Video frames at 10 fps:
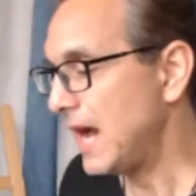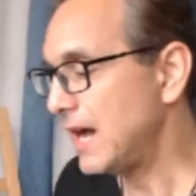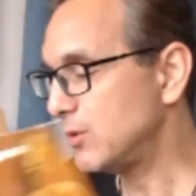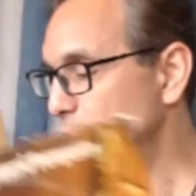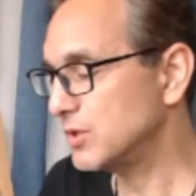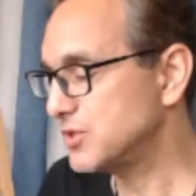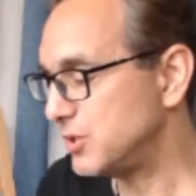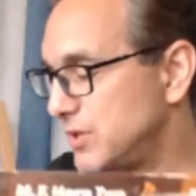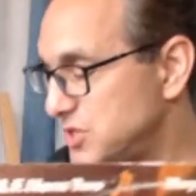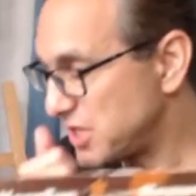Onward
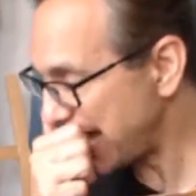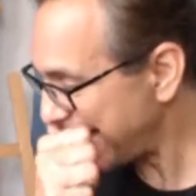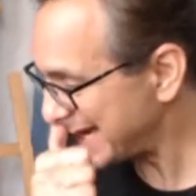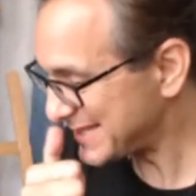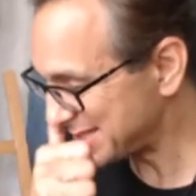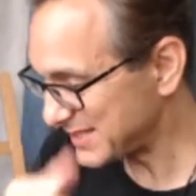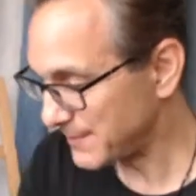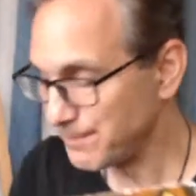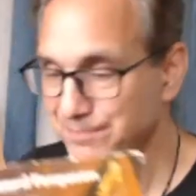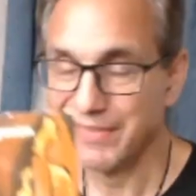to the
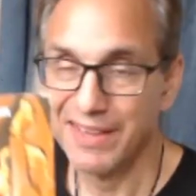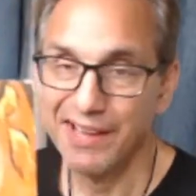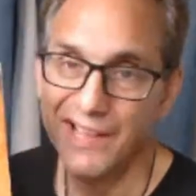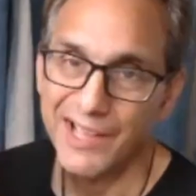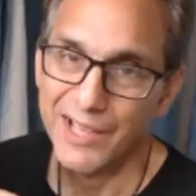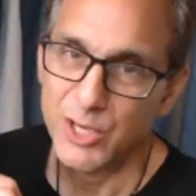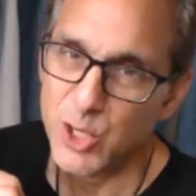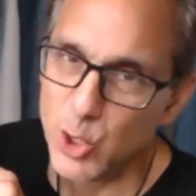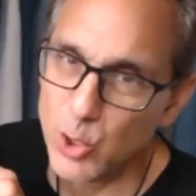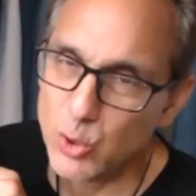jazz.
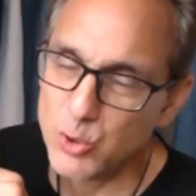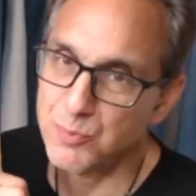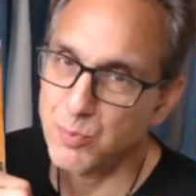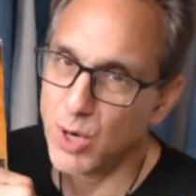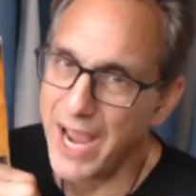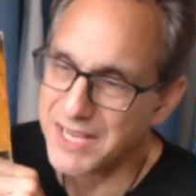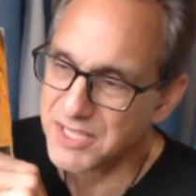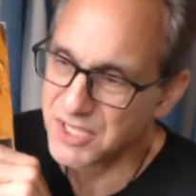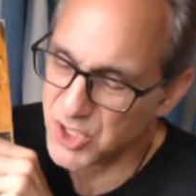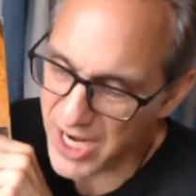Huge
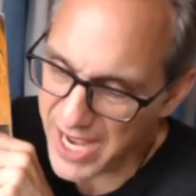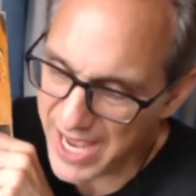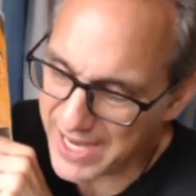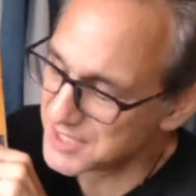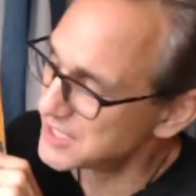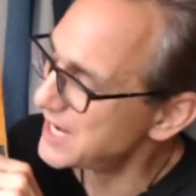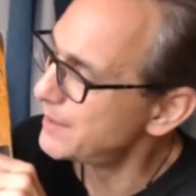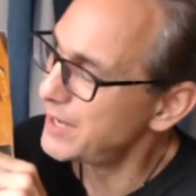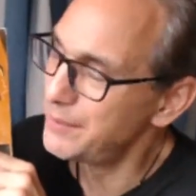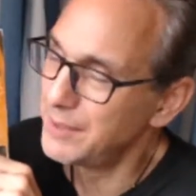brass jazz,
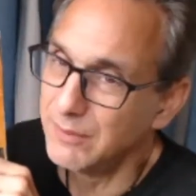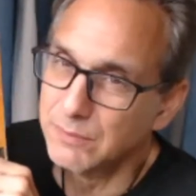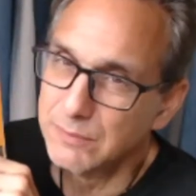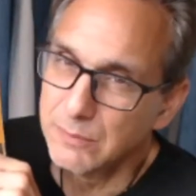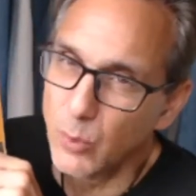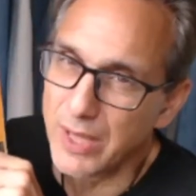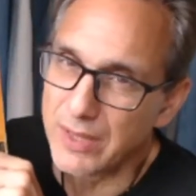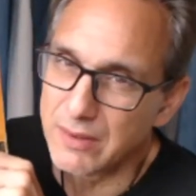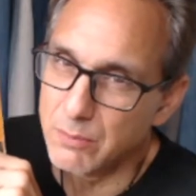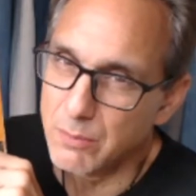yeah baby,
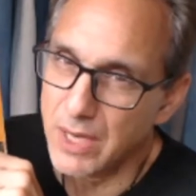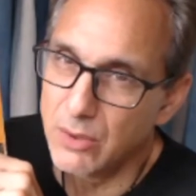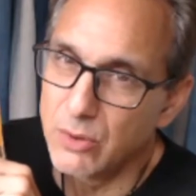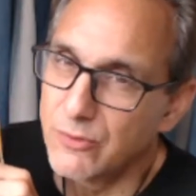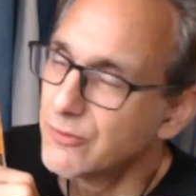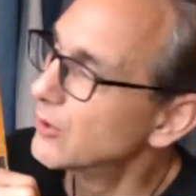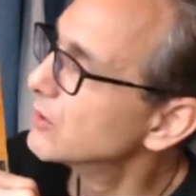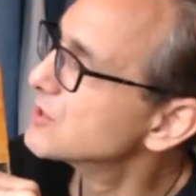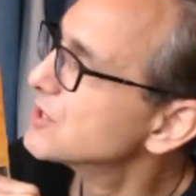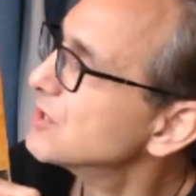with Maynard
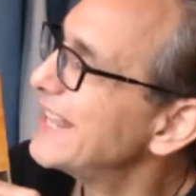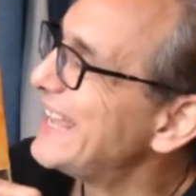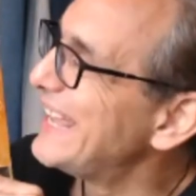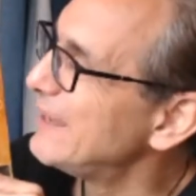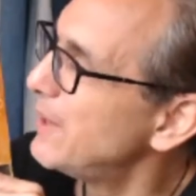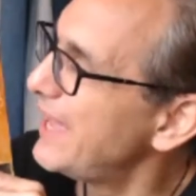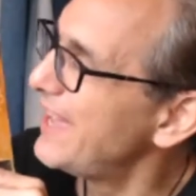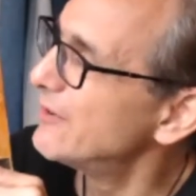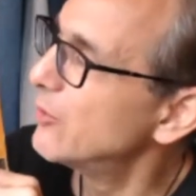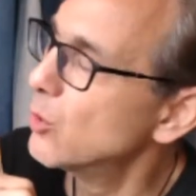Ferguson
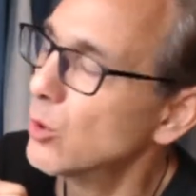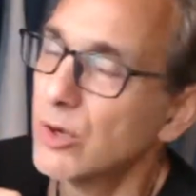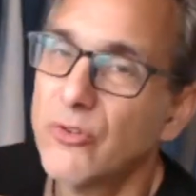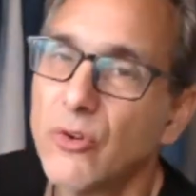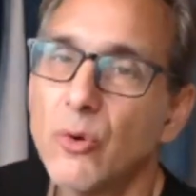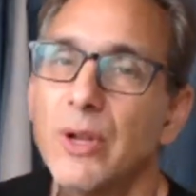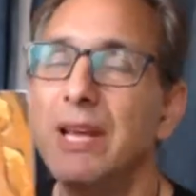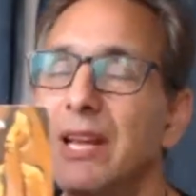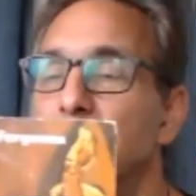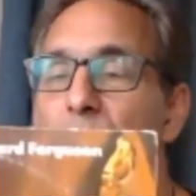MF Horn 2,
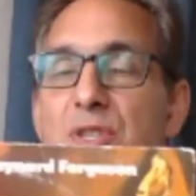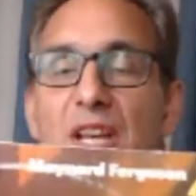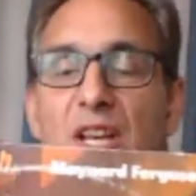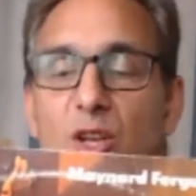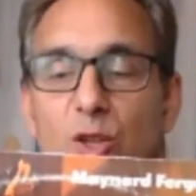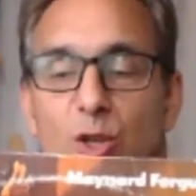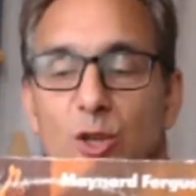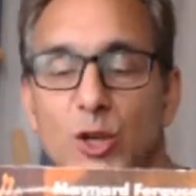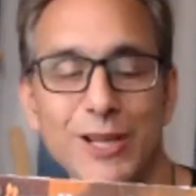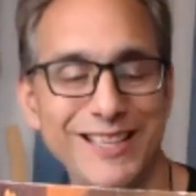and in
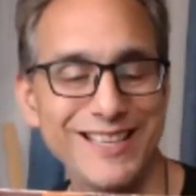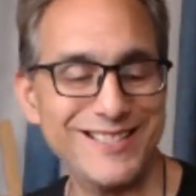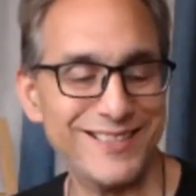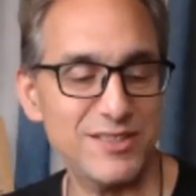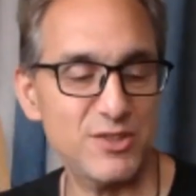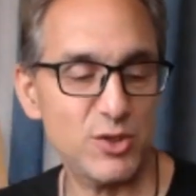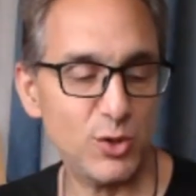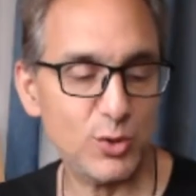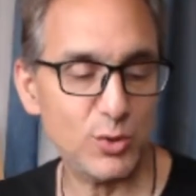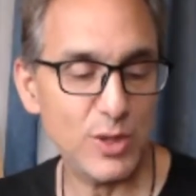particular, listen
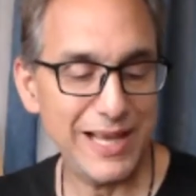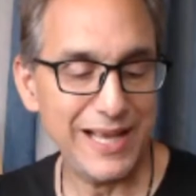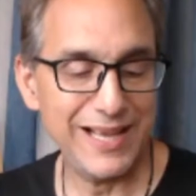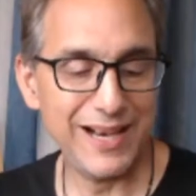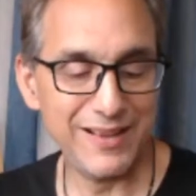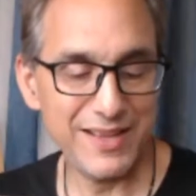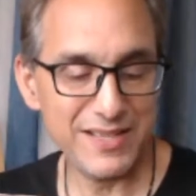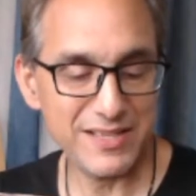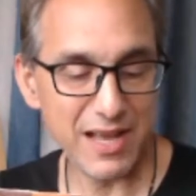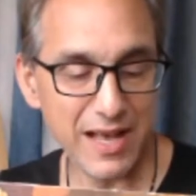to on
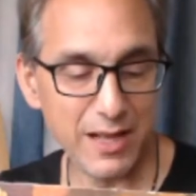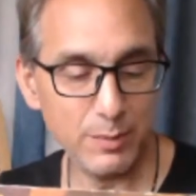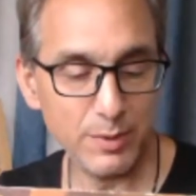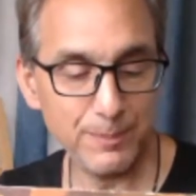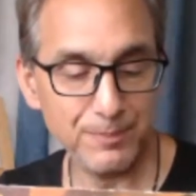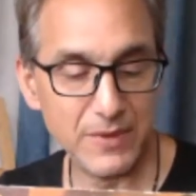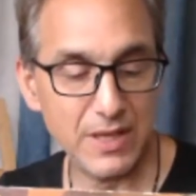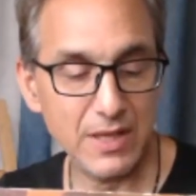this album,